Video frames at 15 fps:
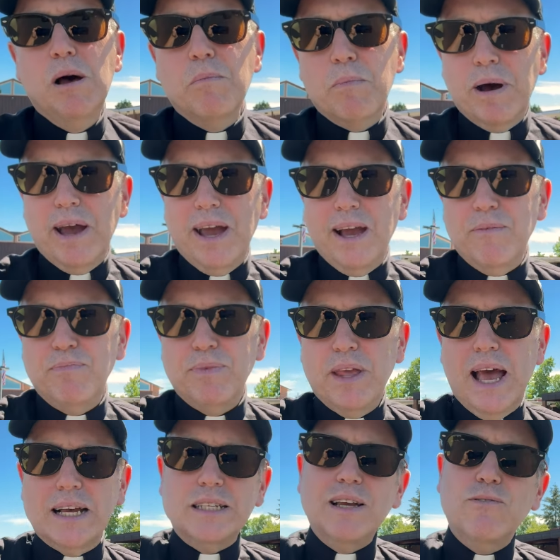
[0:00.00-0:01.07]
by
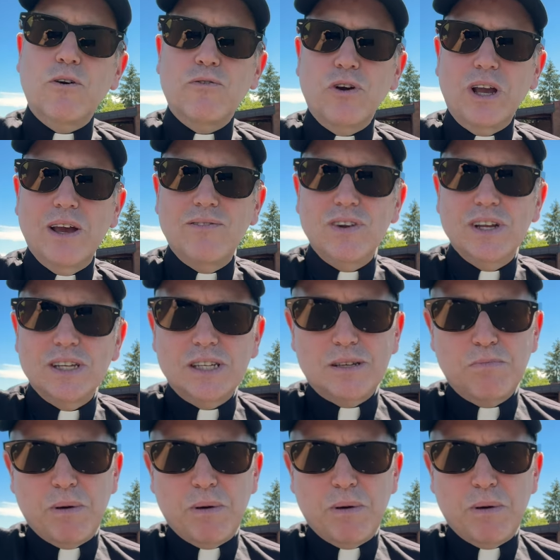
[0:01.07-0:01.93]
asking for forgiveness,